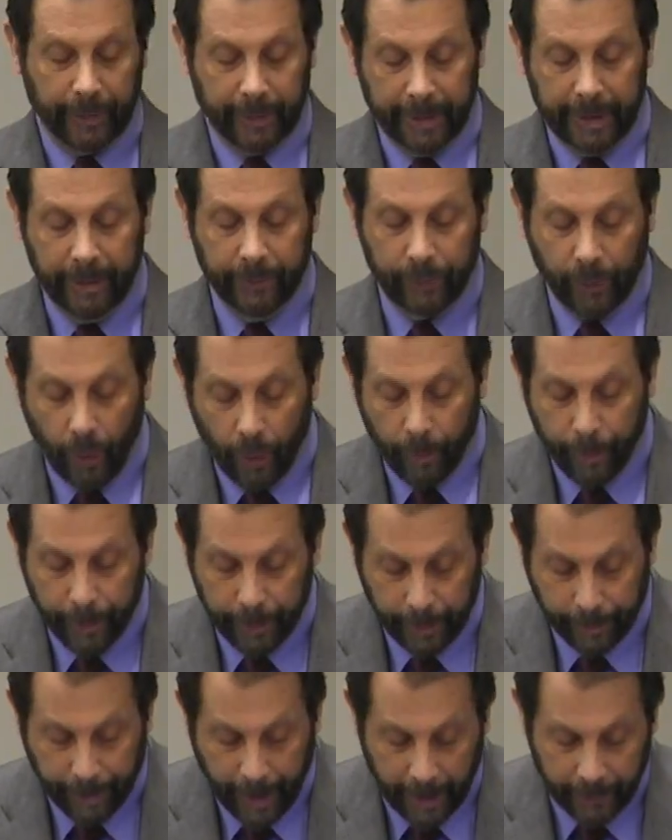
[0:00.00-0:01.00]
it leaves open
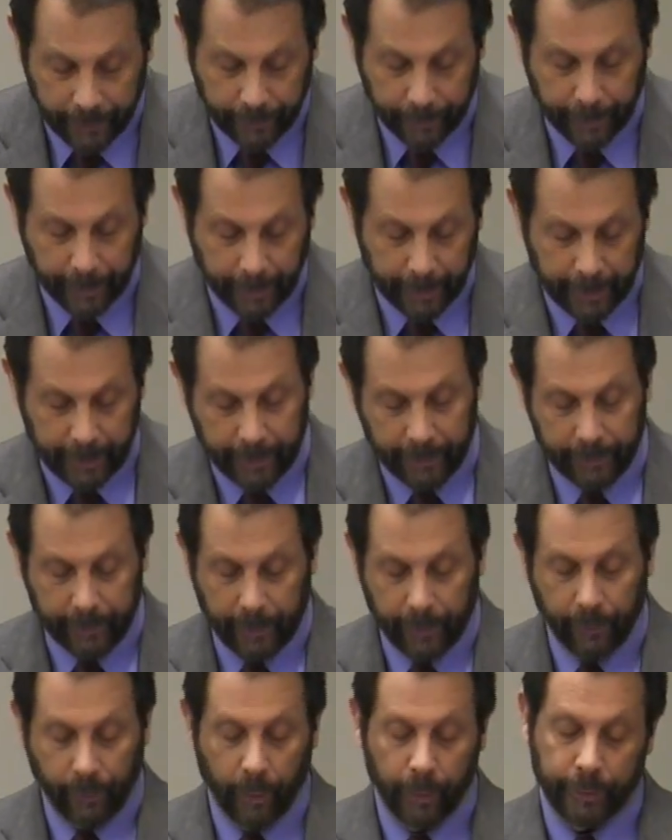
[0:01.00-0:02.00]
the possibilities
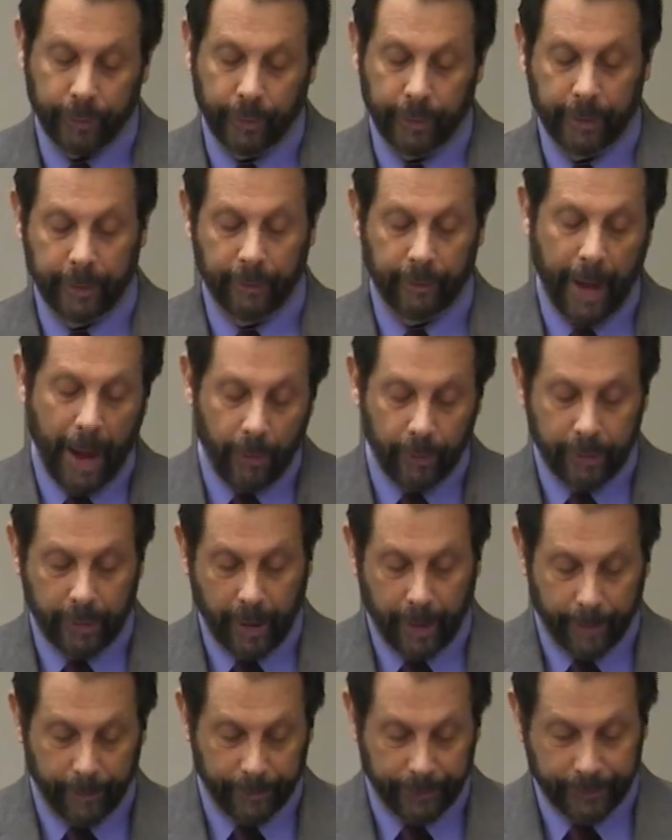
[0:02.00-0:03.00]
of alternative
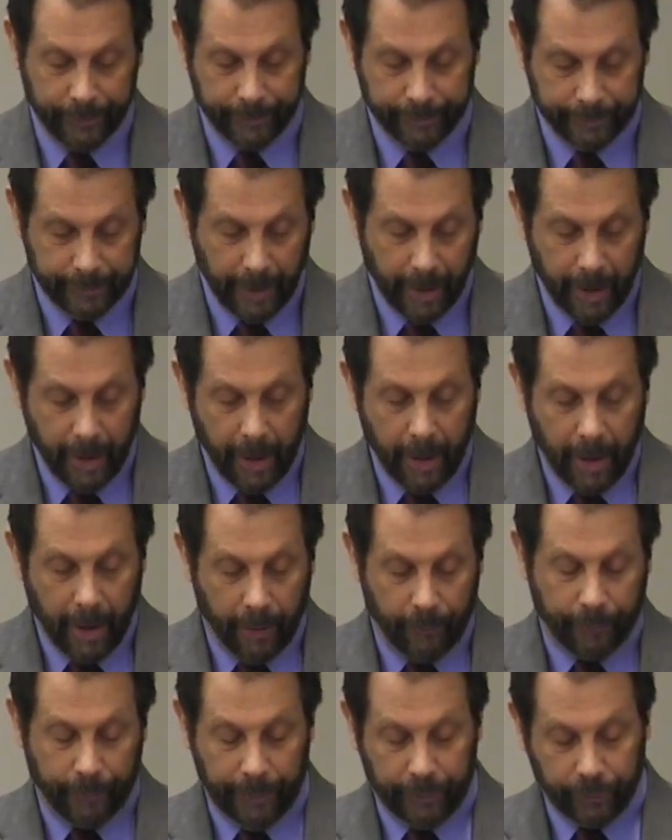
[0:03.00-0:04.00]
outcomes, a
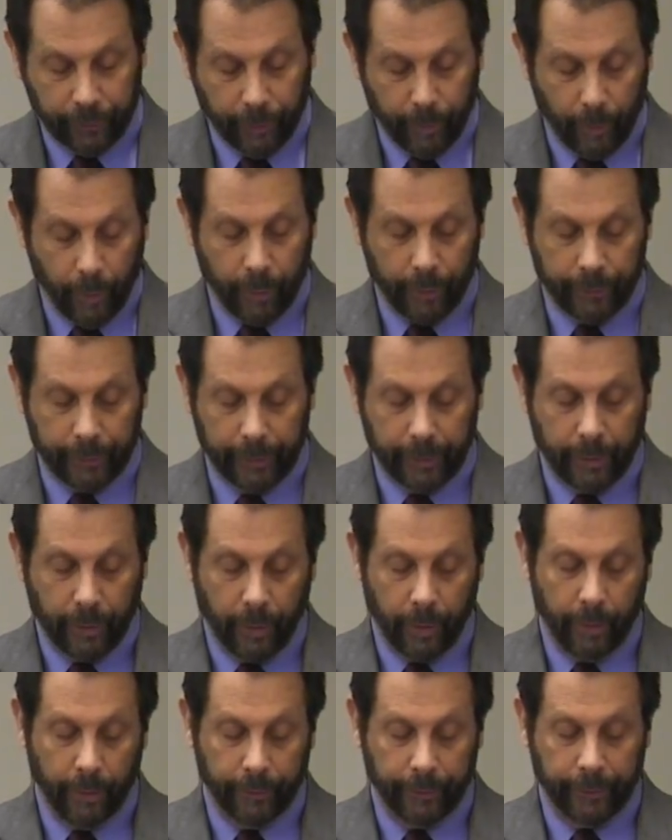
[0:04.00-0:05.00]
feature Morson
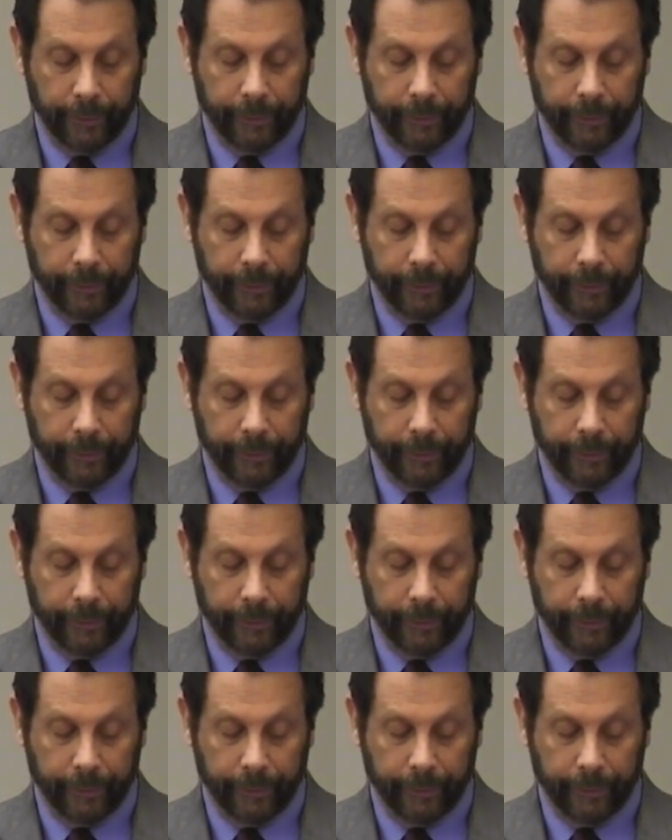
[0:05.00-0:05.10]
calls